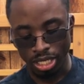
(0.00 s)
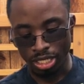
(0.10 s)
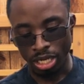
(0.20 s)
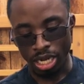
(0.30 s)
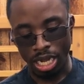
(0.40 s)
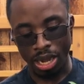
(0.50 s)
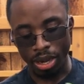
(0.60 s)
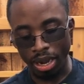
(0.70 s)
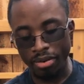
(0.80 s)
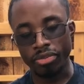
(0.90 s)

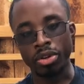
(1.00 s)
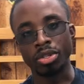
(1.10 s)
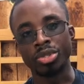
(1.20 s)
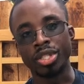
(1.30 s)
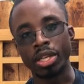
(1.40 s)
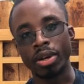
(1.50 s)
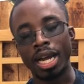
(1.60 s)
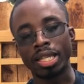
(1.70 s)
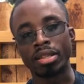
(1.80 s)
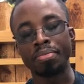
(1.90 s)
however you still
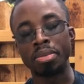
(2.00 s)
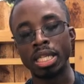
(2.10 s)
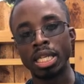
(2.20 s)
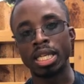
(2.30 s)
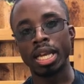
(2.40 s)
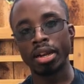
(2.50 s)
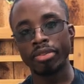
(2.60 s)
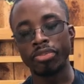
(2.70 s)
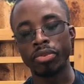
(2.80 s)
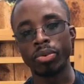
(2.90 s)
have to be
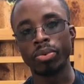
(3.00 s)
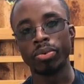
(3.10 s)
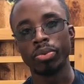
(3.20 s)
careful